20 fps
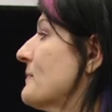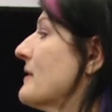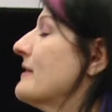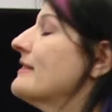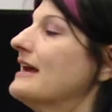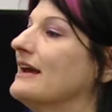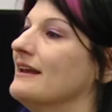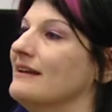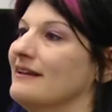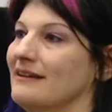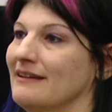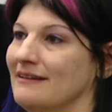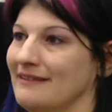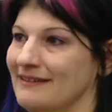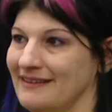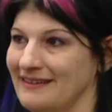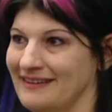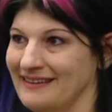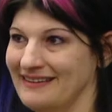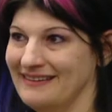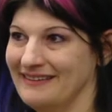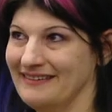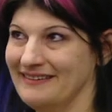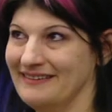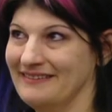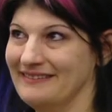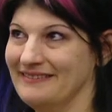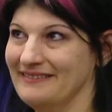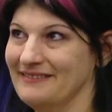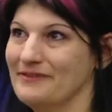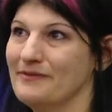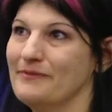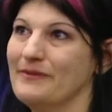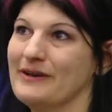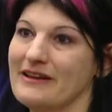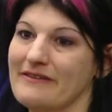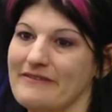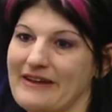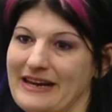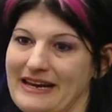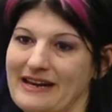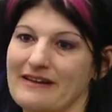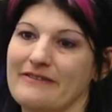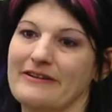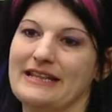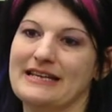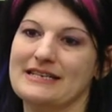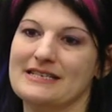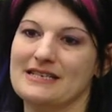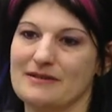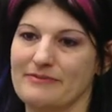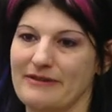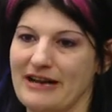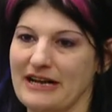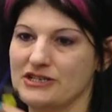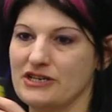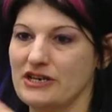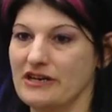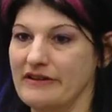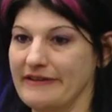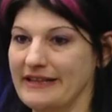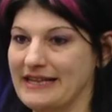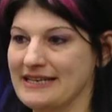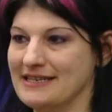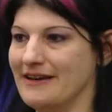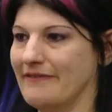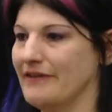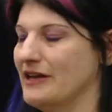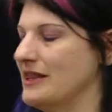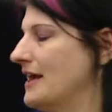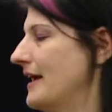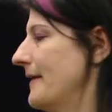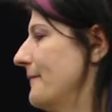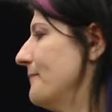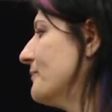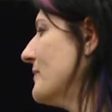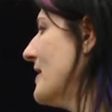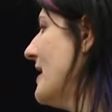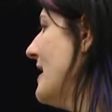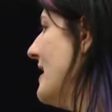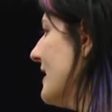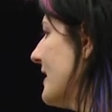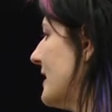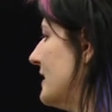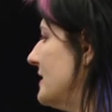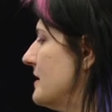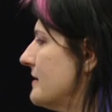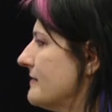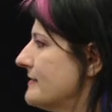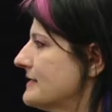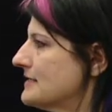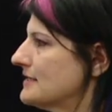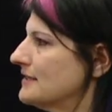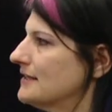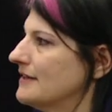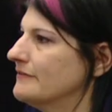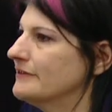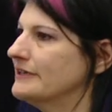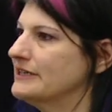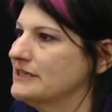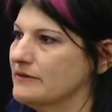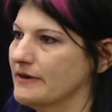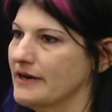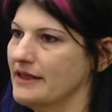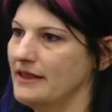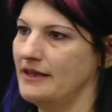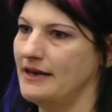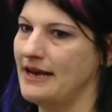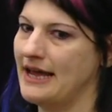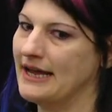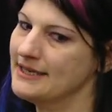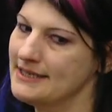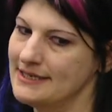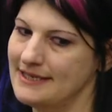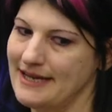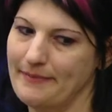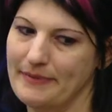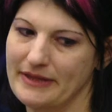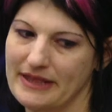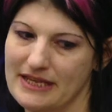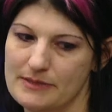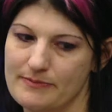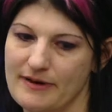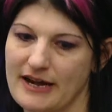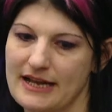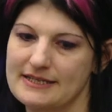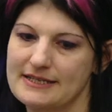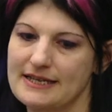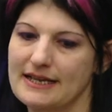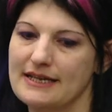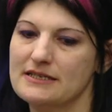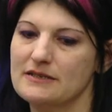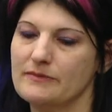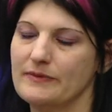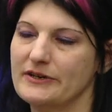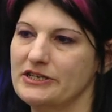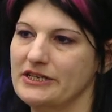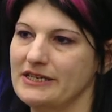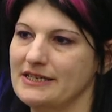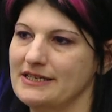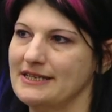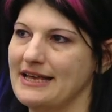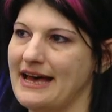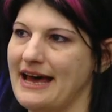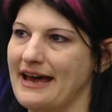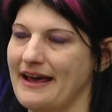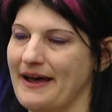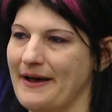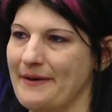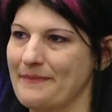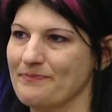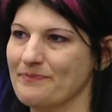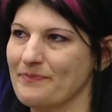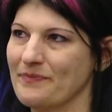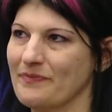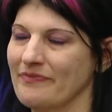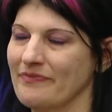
Then, when you're ready to release it into production, you release everything. Continuous delivery is sort of the next step in this process, which is that um,